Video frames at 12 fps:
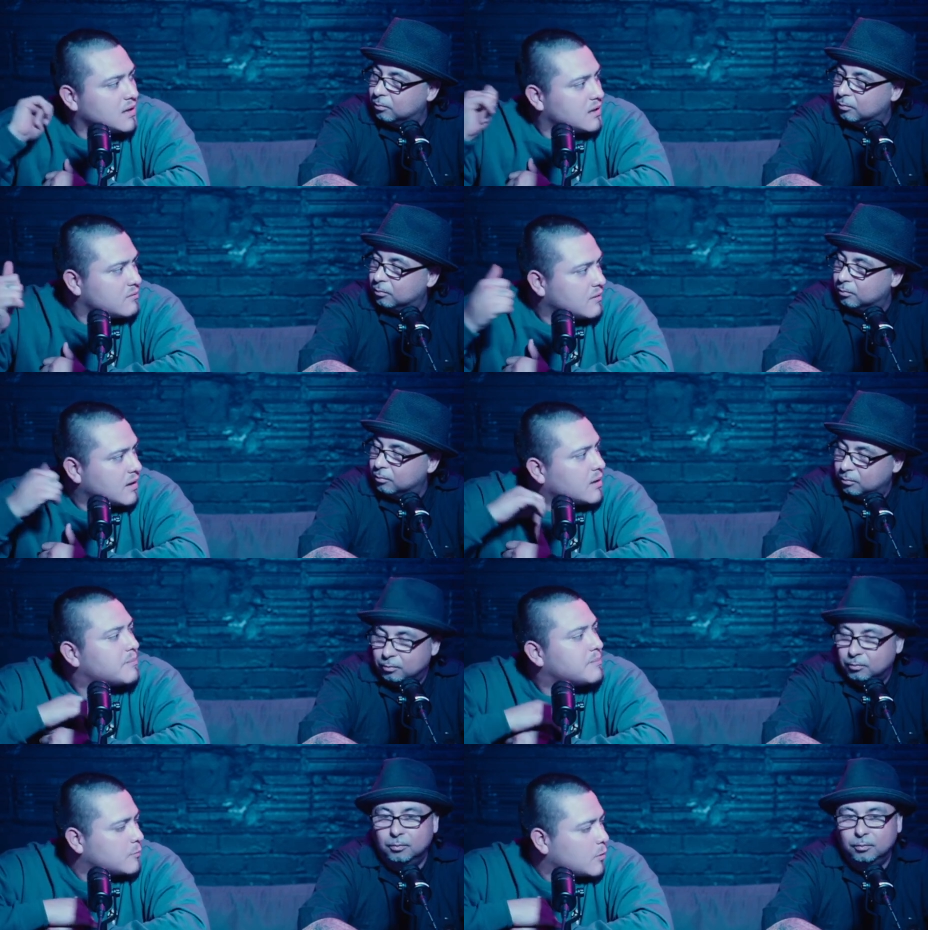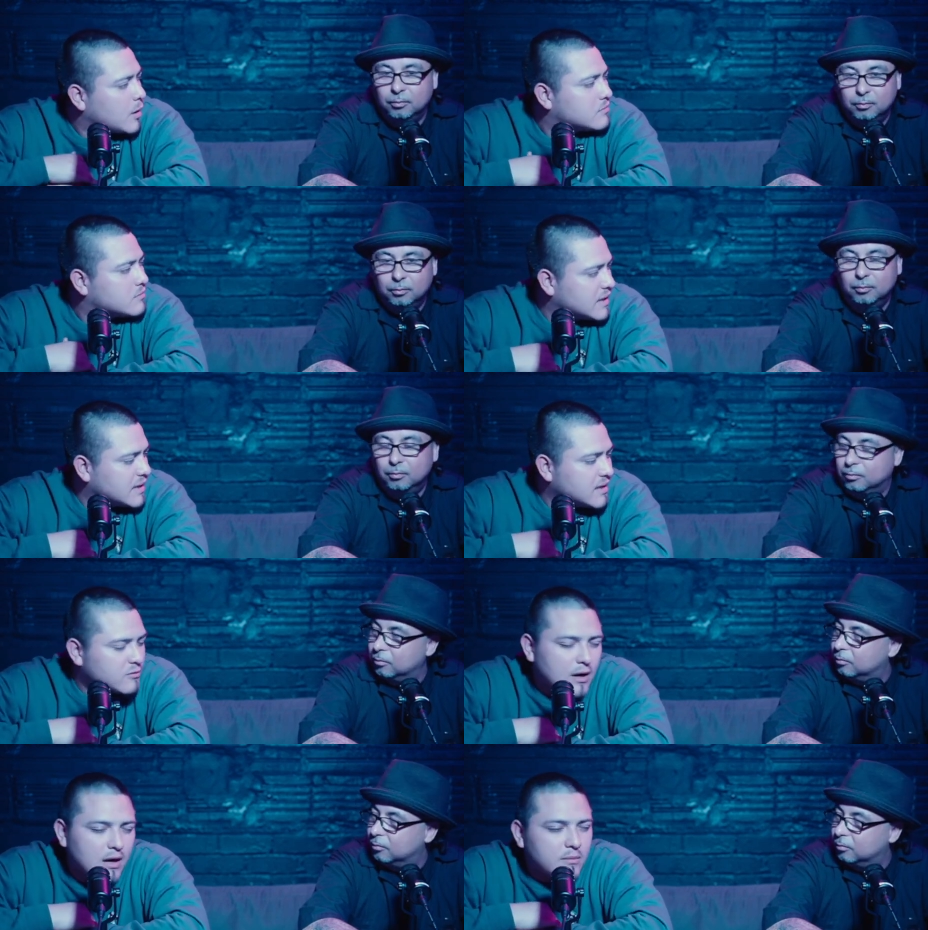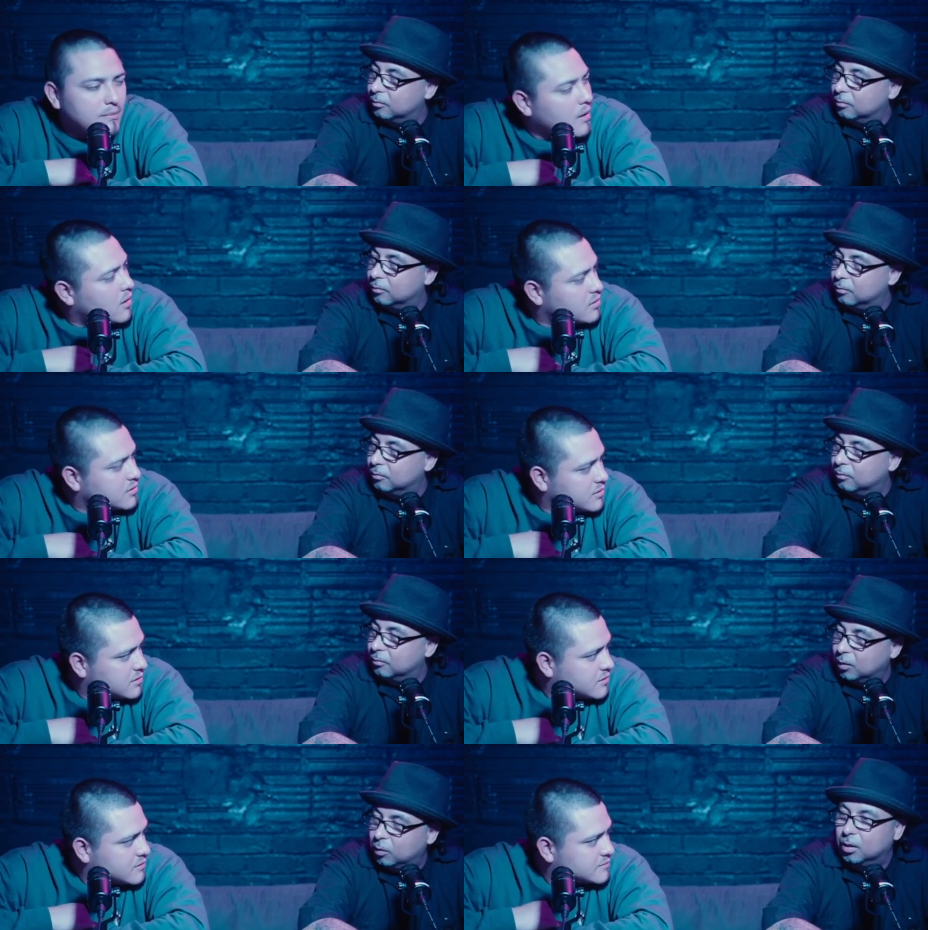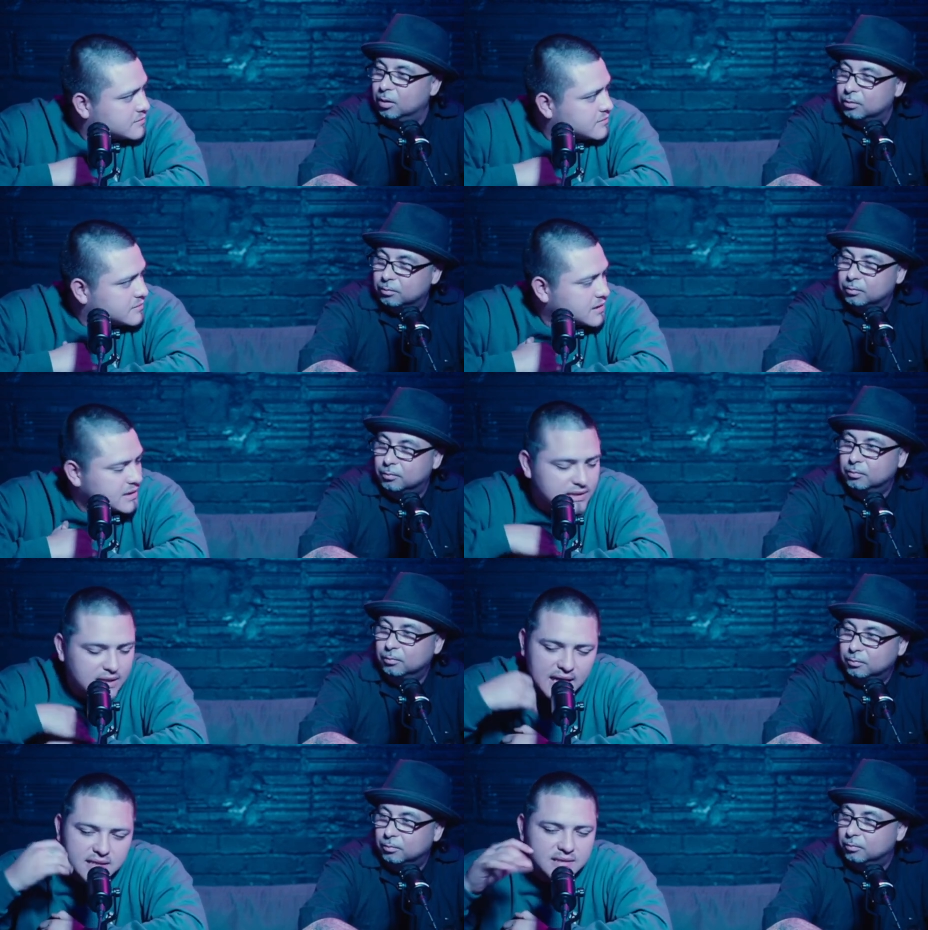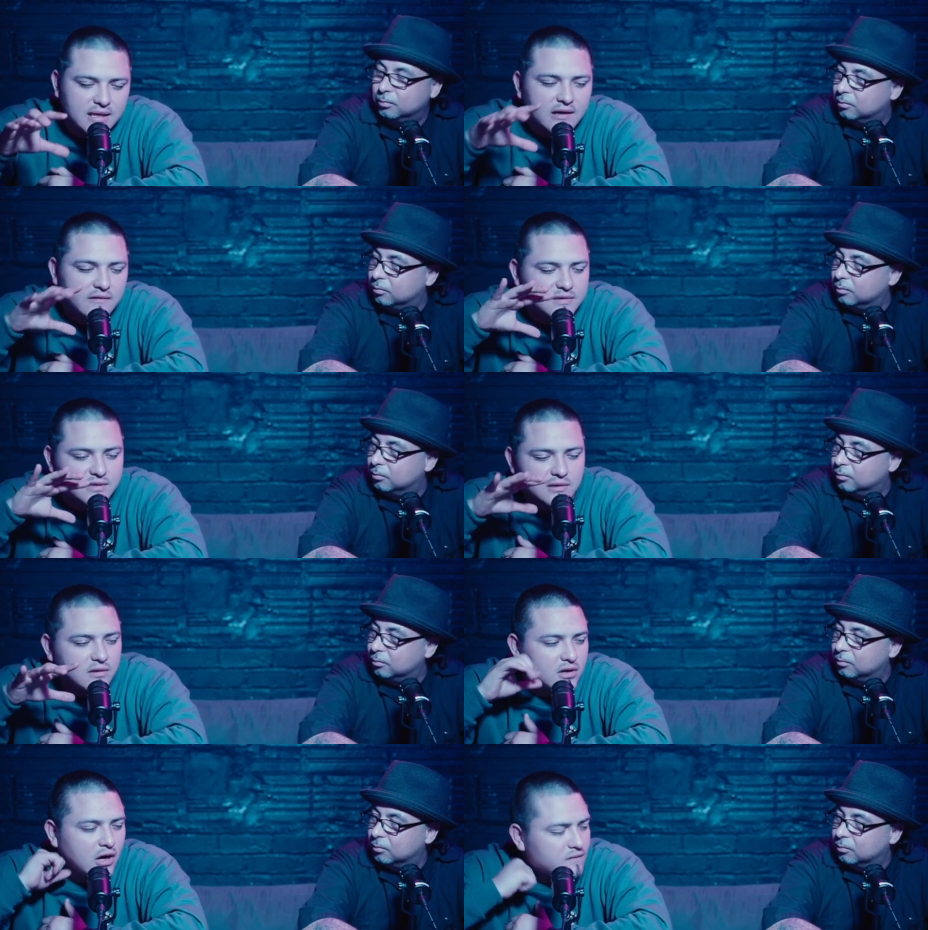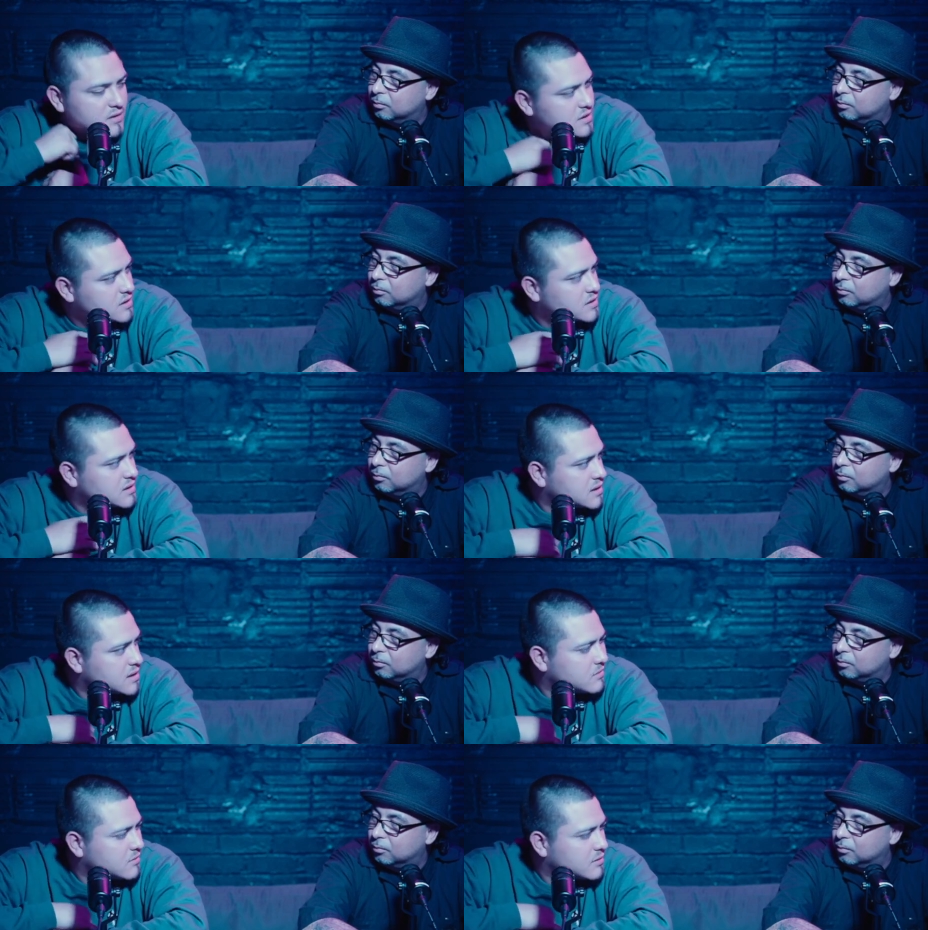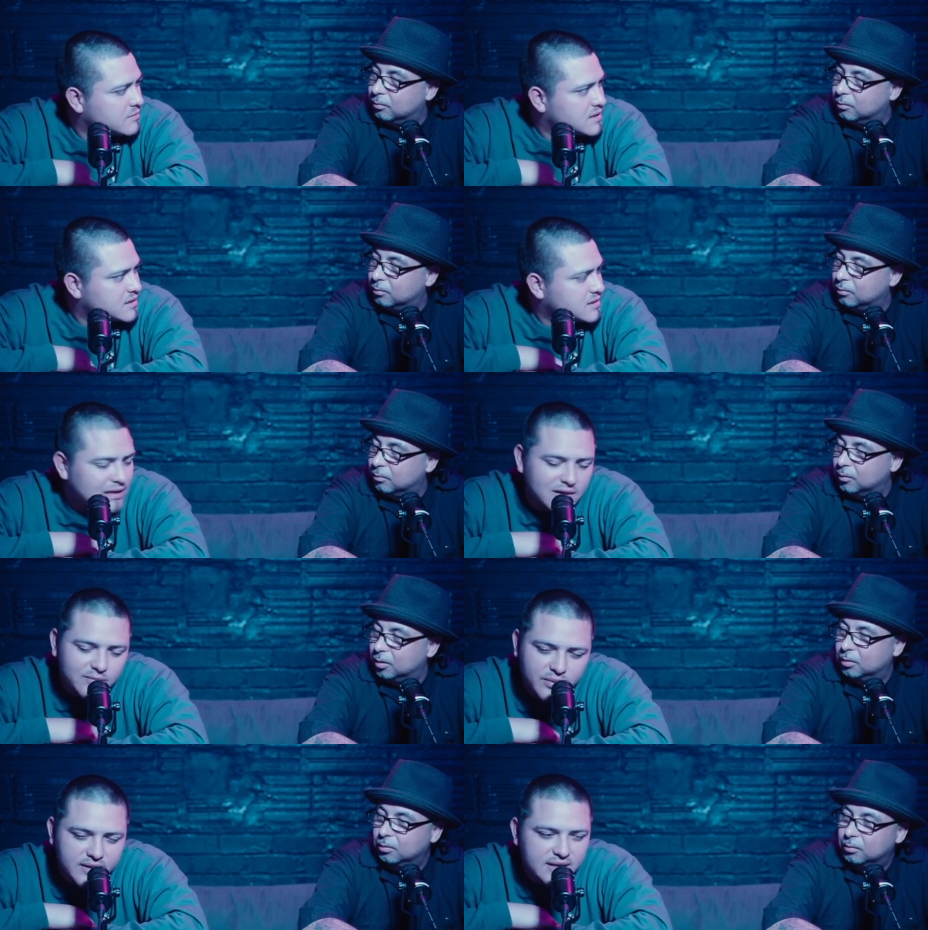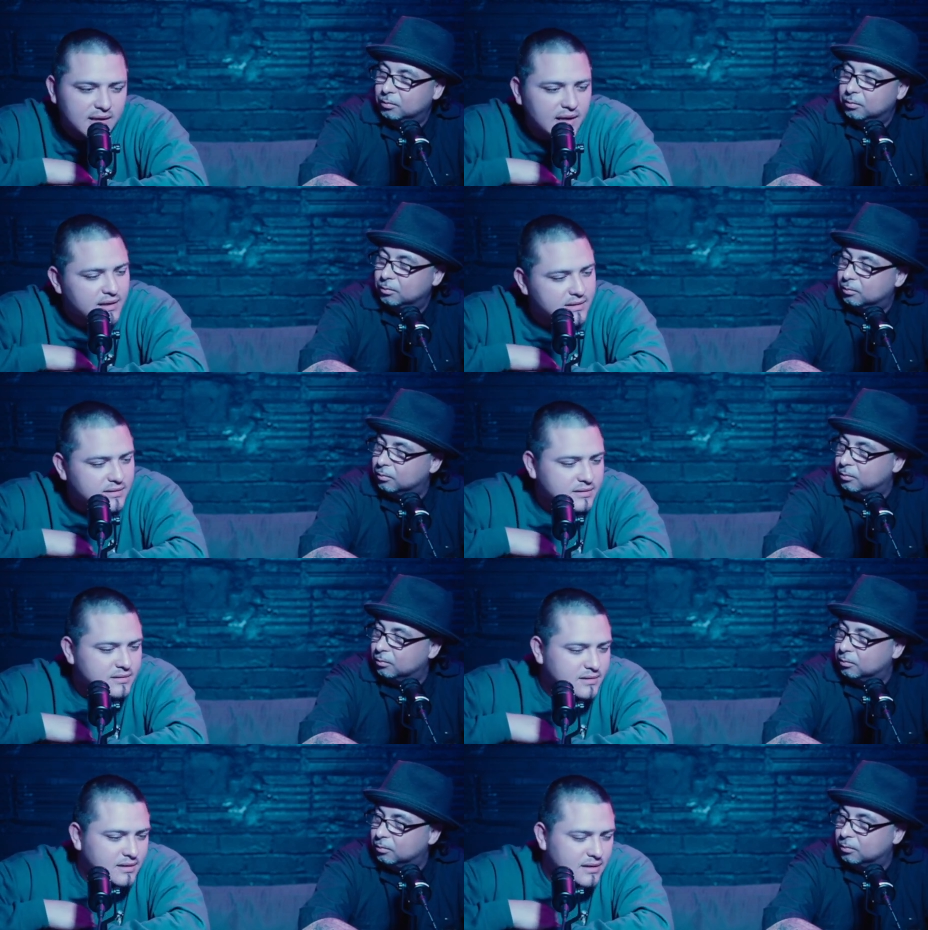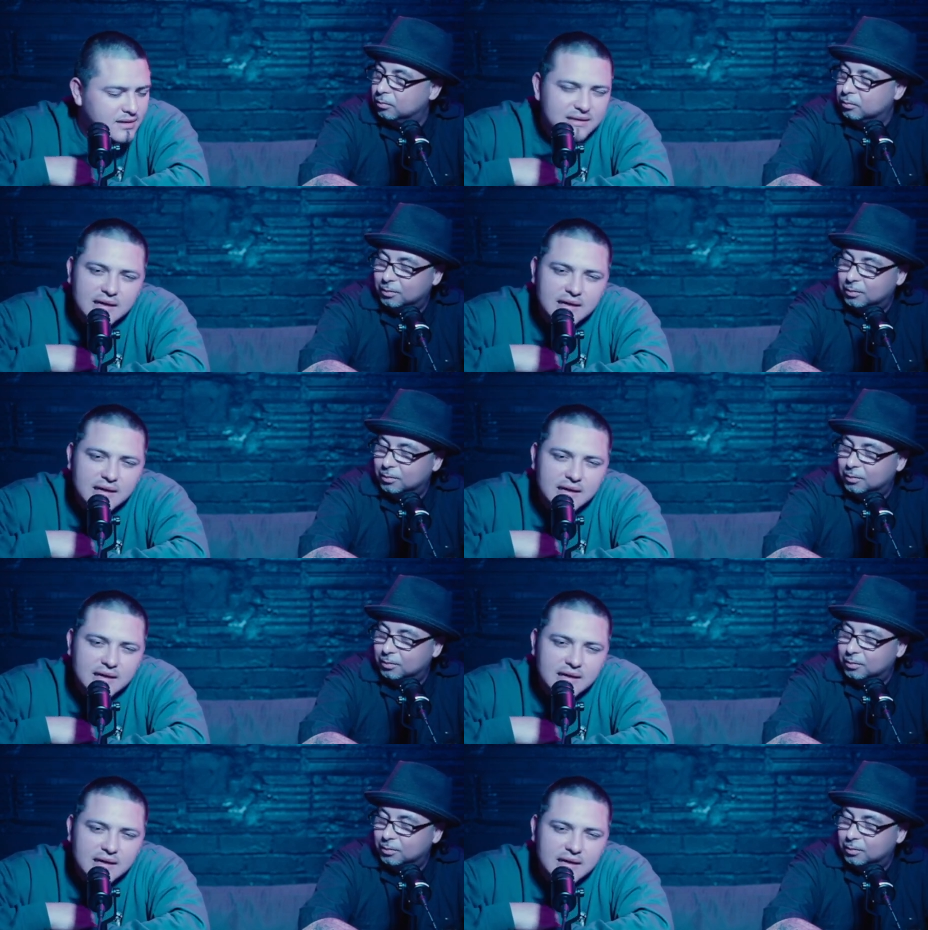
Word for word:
Speaker 1: round round thing, round ball. You know, because okay. it has to have its little curvatures in it. You know what I'm saying? Just like a mm. pretty lady. Like a